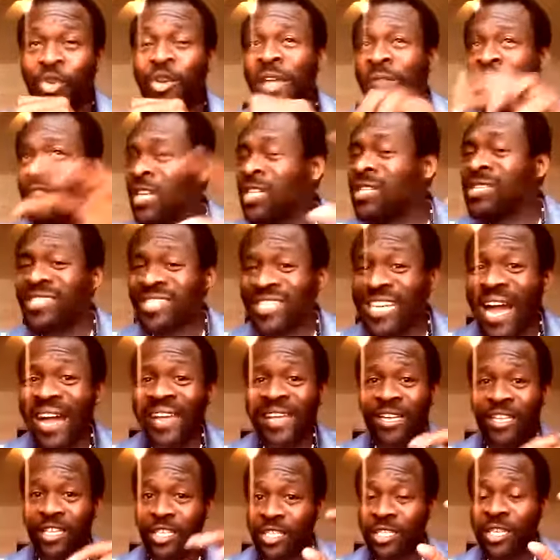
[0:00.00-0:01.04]
So even in
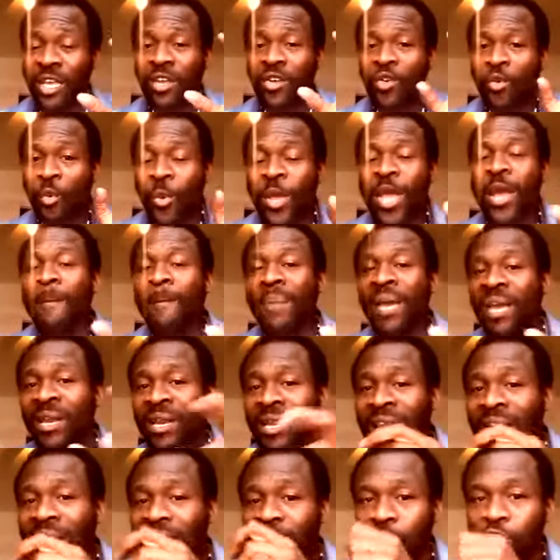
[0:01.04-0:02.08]
science, we are being
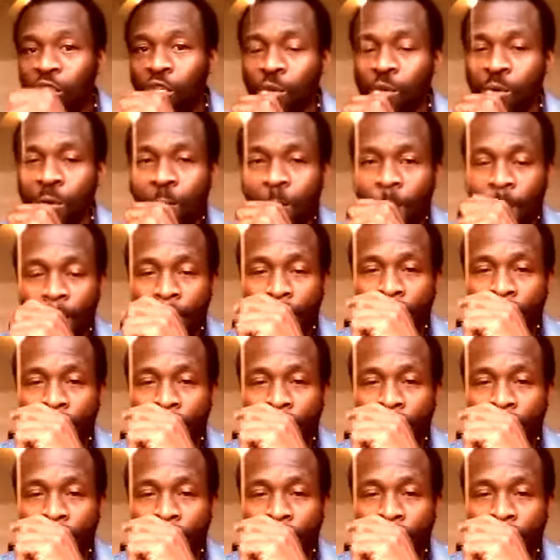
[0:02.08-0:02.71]
lied to.